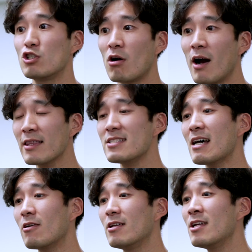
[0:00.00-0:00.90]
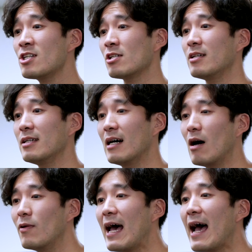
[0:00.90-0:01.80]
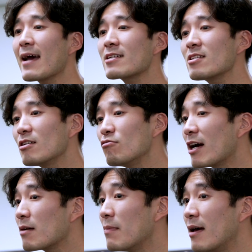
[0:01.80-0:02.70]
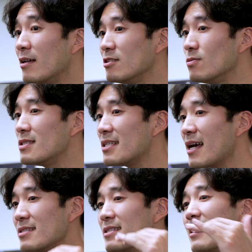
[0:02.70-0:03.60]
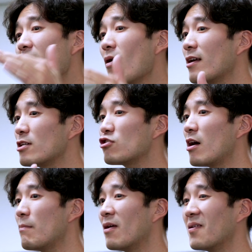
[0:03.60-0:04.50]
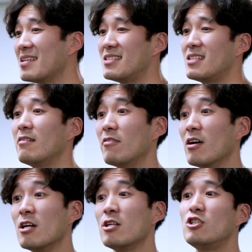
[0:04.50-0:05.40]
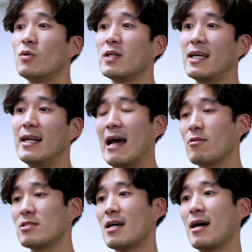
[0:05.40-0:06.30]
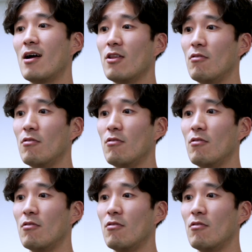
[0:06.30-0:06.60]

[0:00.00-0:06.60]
trying this out initially, I would actually recommend you test it out on a treadmill instead of doing it outside on the